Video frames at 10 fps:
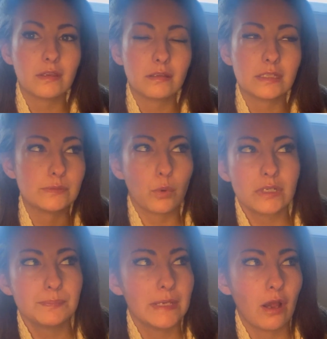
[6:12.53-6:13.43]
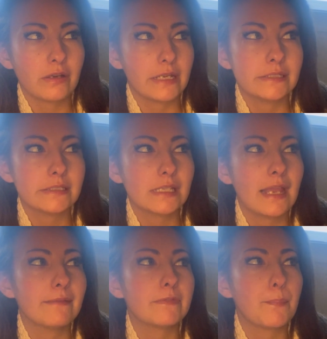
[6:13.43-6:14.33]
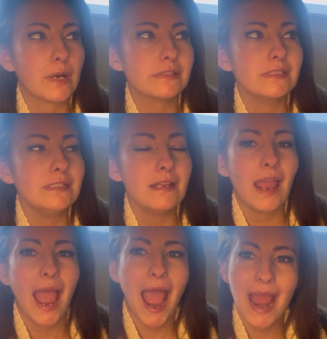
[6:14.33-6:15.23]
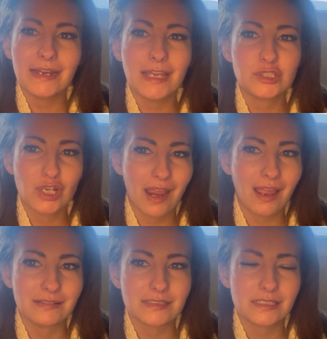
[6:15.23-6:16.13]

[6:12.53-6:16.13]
This war is beyond us. And if the person had a chance,